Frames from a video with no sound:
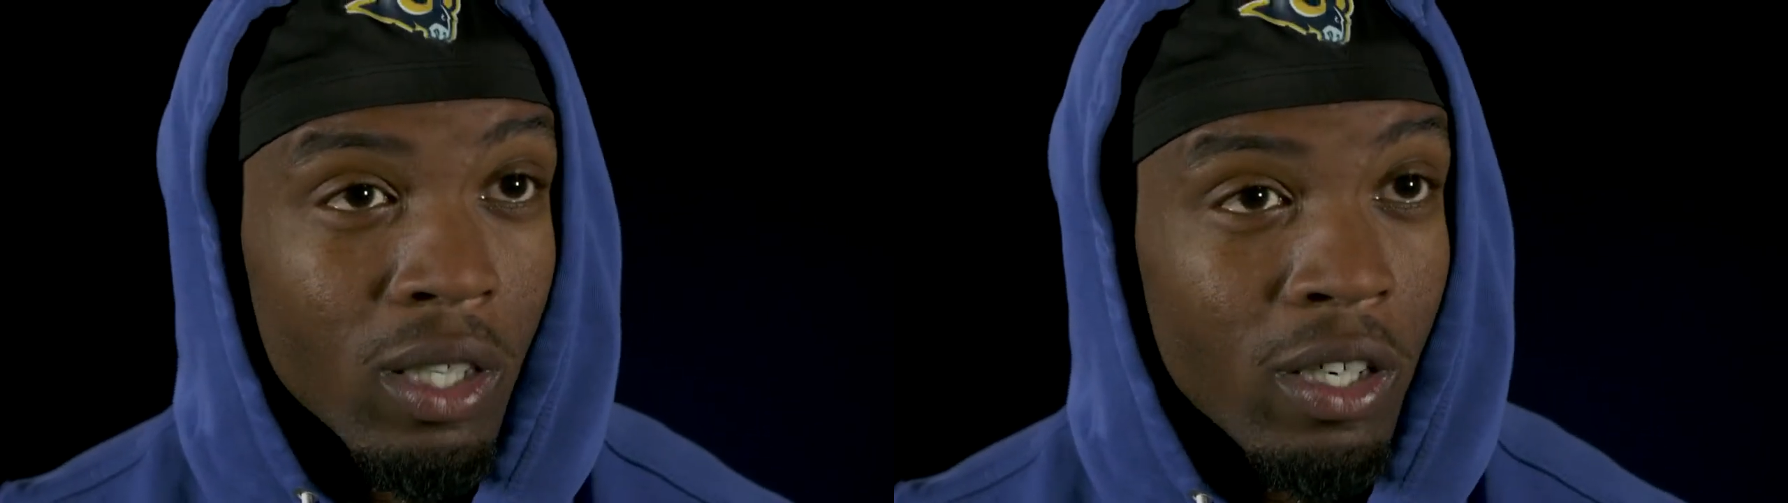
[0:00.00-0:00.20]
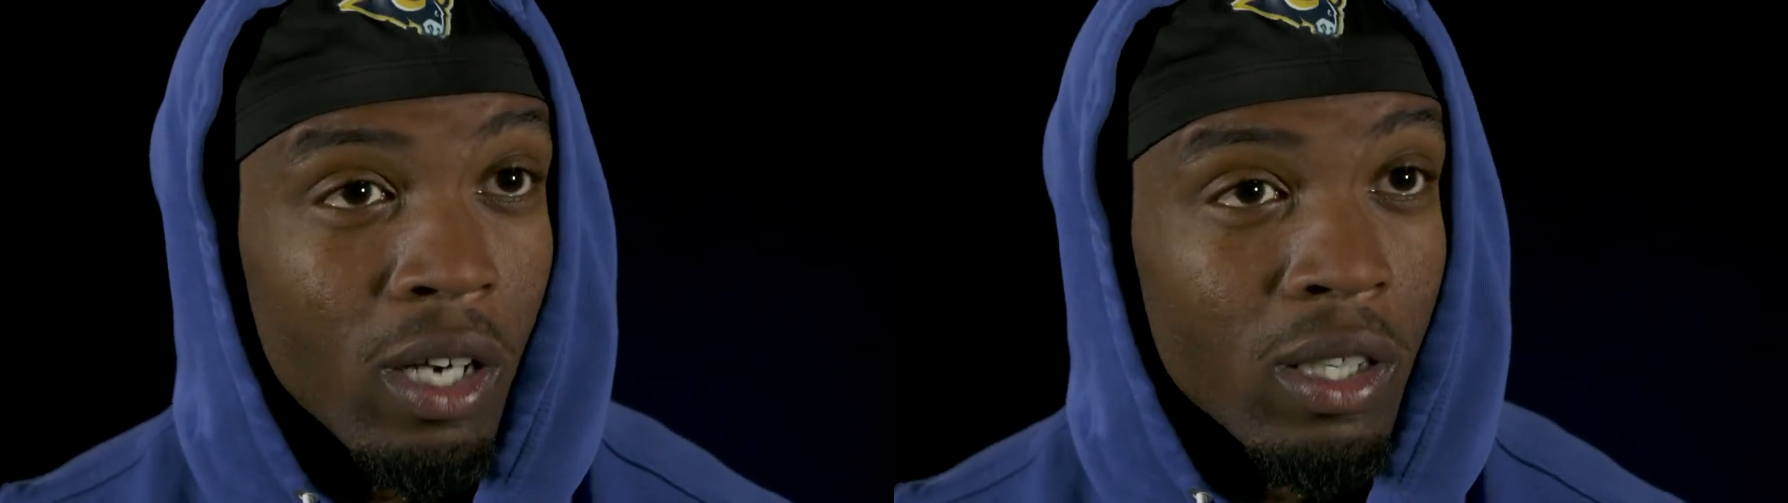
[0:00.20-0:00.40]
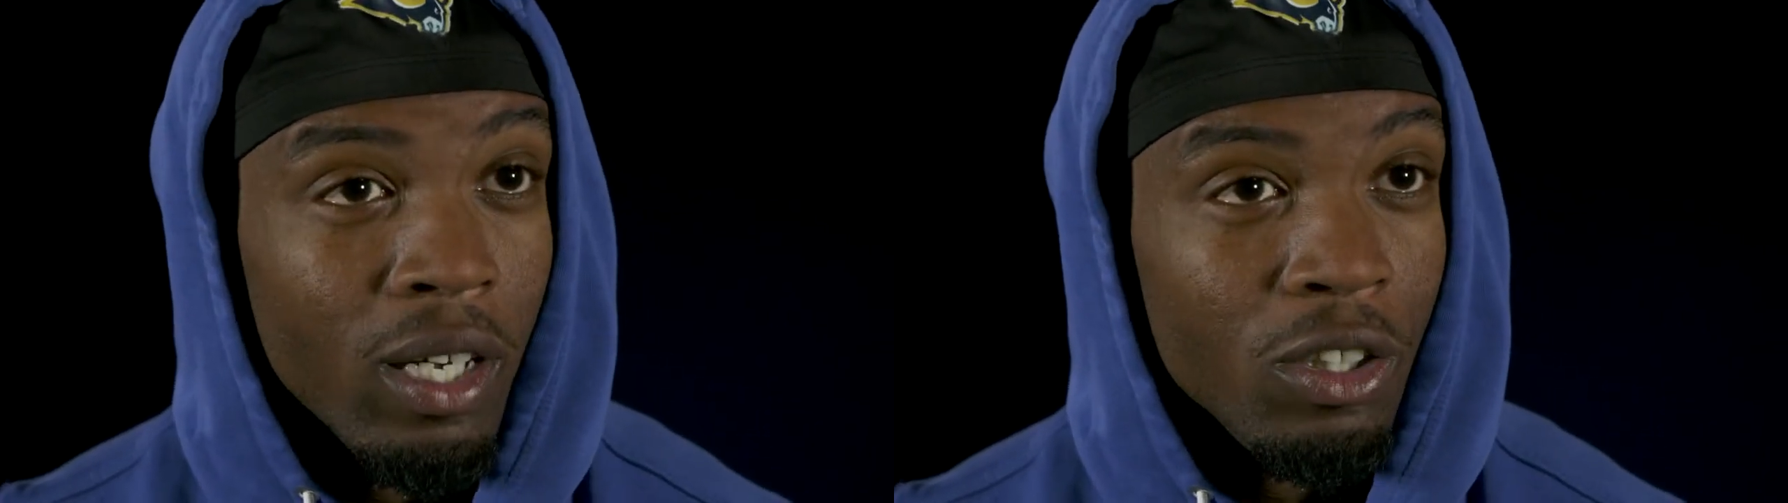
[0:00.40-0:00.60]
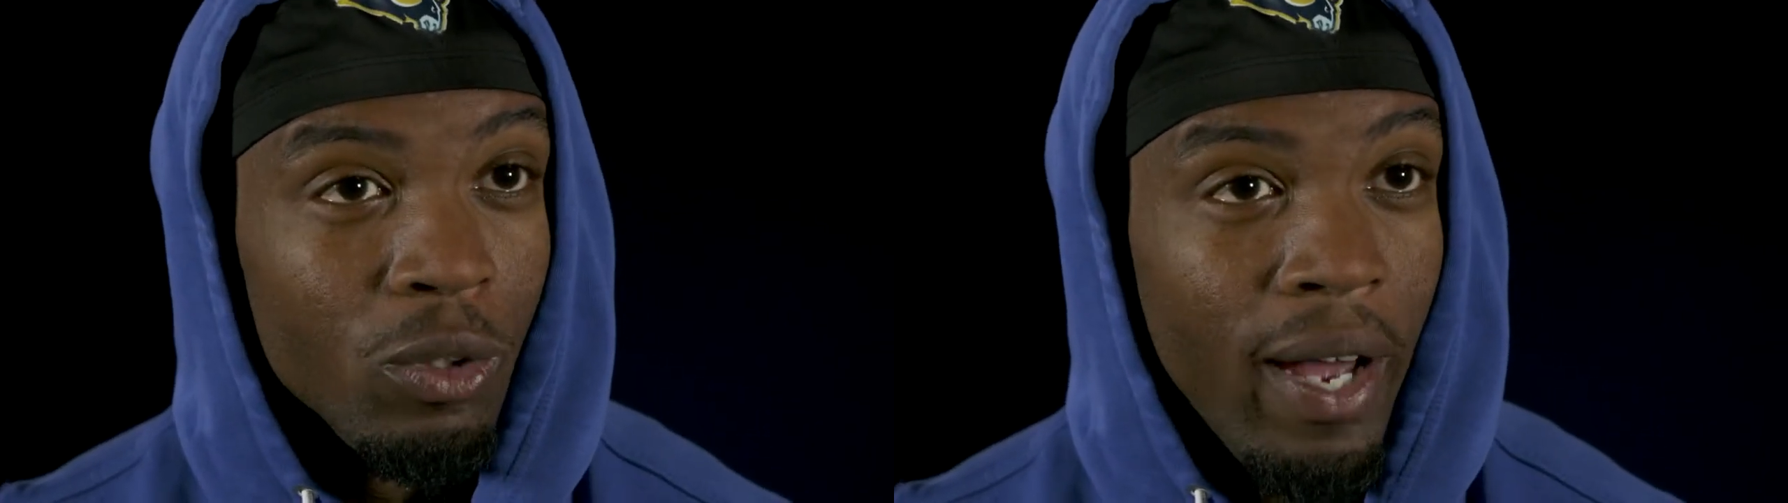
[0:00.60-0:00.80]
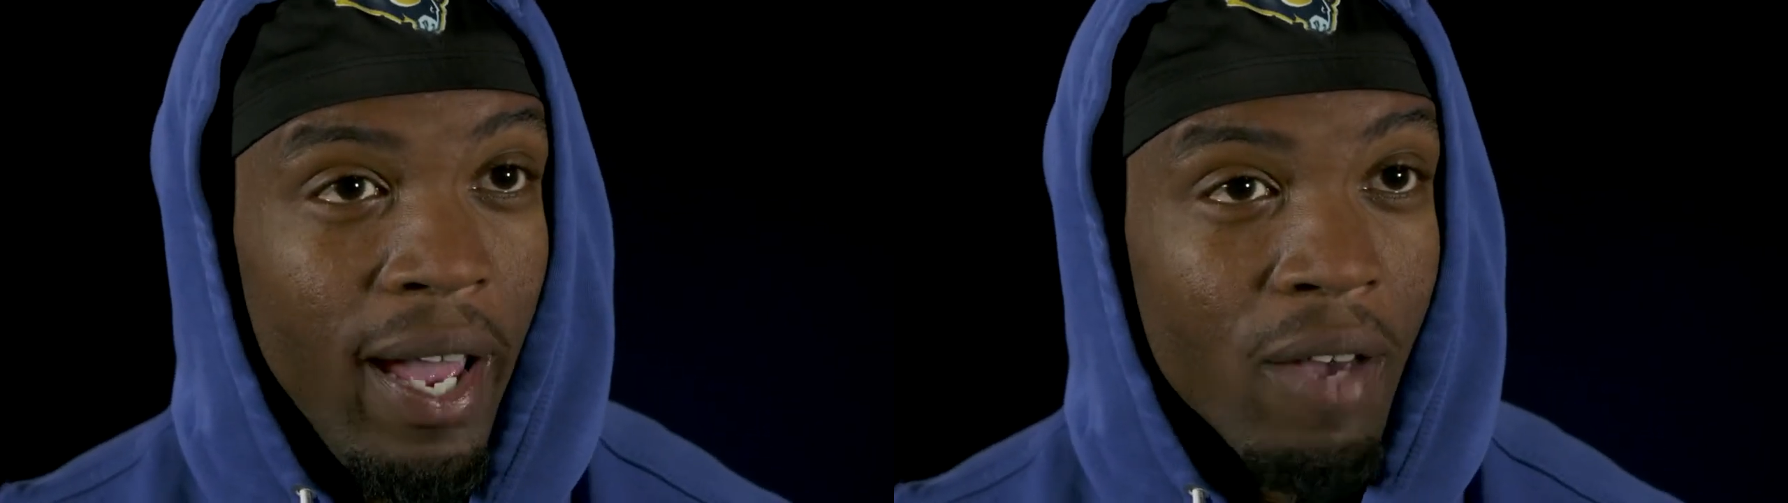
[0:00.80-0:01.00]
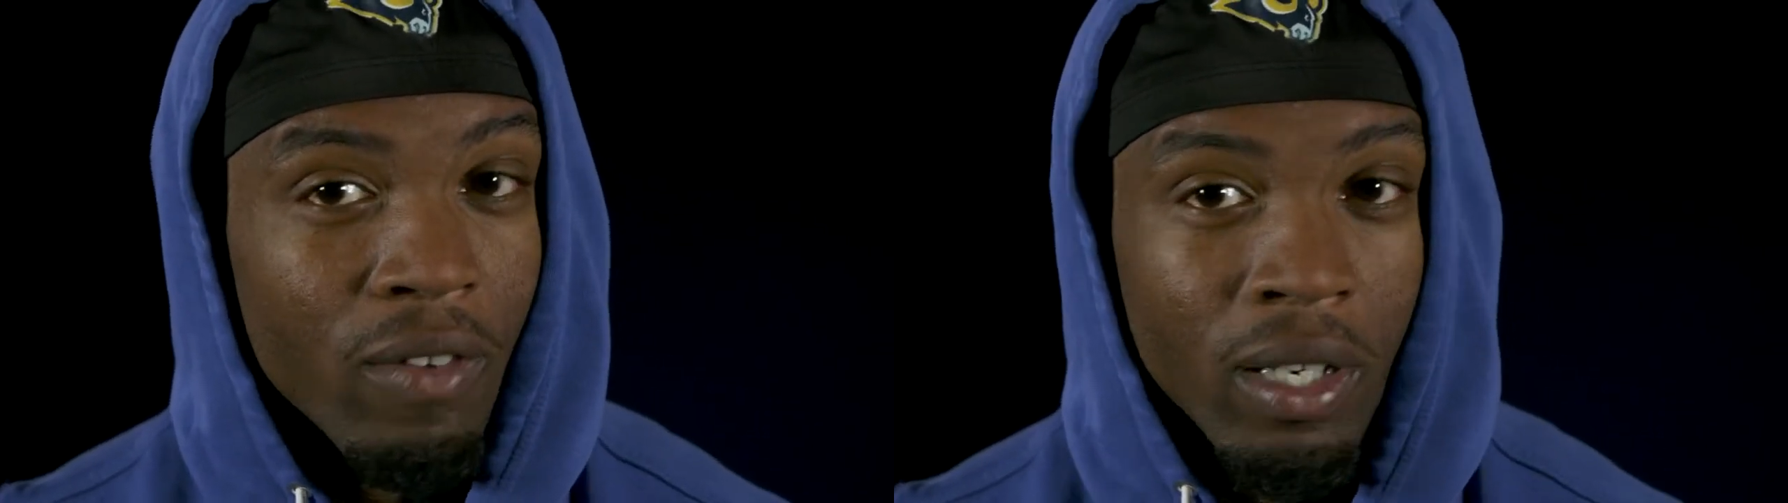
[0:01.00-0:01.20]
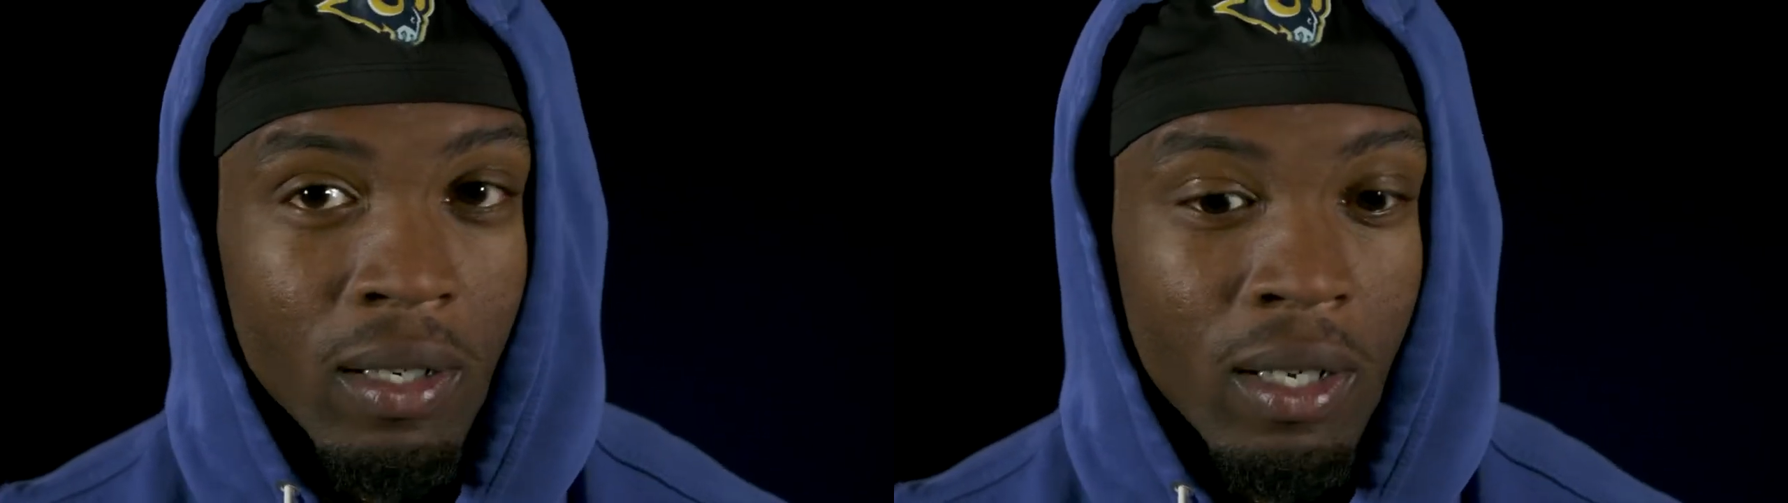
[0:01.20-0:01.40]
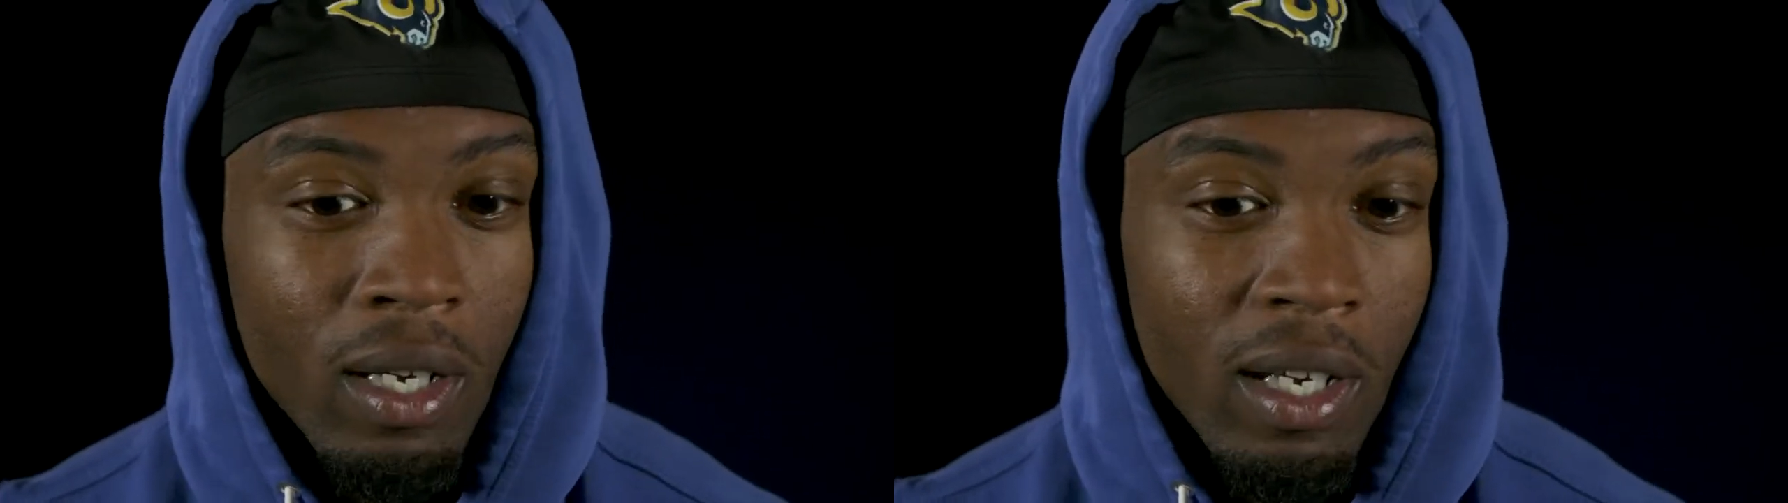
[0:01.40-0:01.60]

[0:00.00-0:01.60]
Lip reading: and the character that you have. And